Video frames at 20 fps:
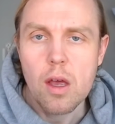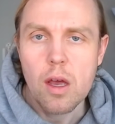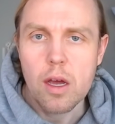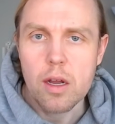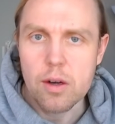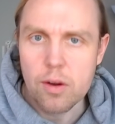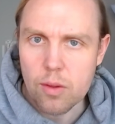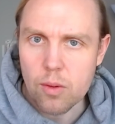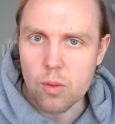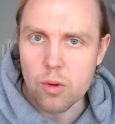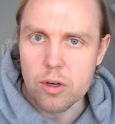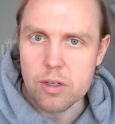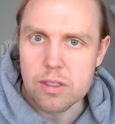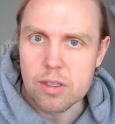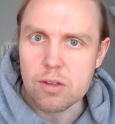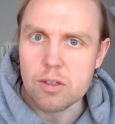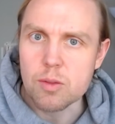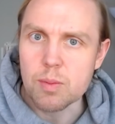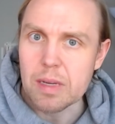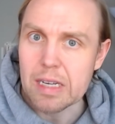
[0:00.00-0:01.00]
In other words,
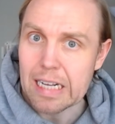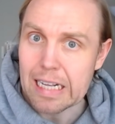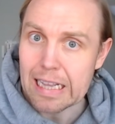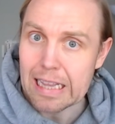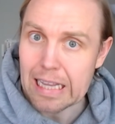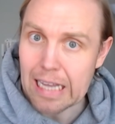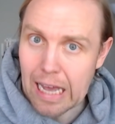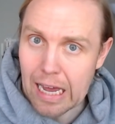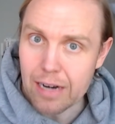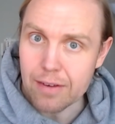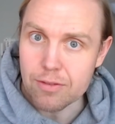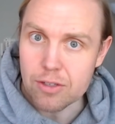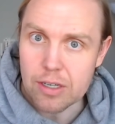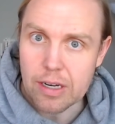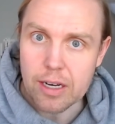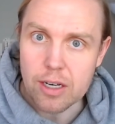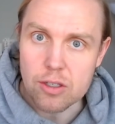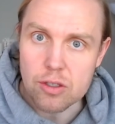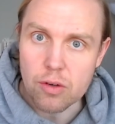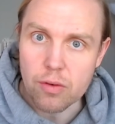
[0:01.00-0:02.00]
there's been a lot of
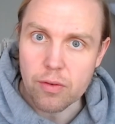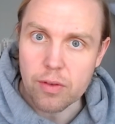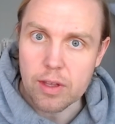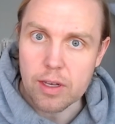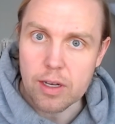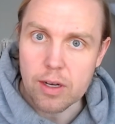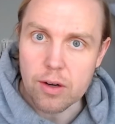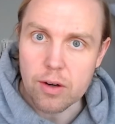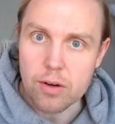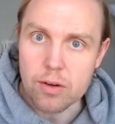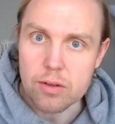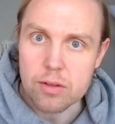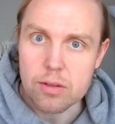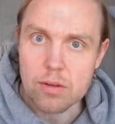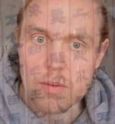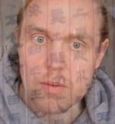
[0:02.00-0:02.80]
change over the years.